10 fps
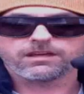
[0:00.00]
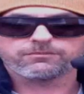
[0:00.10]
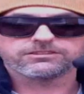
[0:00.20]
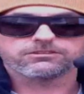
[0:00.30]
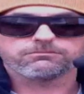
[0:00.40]
I
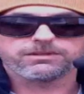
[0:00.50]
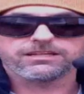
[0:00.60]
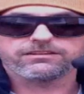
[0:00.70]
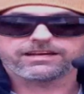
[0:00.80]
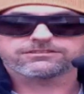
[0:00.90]
mean, to
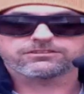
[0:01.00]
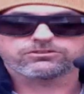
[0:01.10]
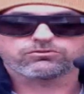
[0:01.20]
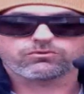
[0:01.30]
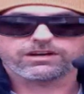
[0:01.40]
me, that's a
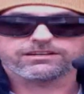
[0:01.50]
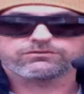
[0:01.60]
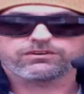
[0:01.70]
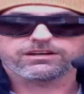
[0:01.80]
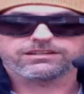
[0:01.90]
great
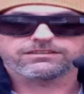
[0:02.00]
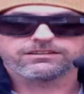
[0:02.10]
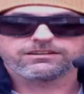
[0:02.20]
fight,